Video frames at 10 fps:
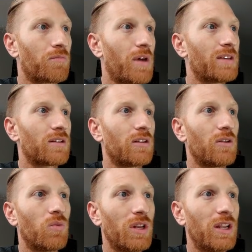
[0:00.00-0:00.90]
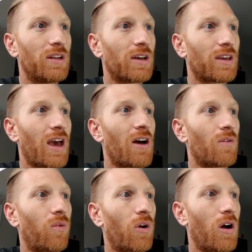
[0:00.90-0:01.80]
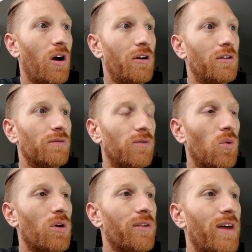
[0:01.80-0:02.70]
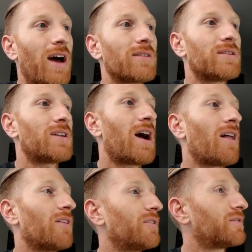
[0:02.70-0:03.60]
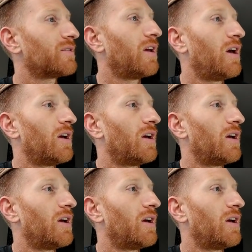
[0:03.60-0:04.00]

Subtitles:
basically we need to account for $104,000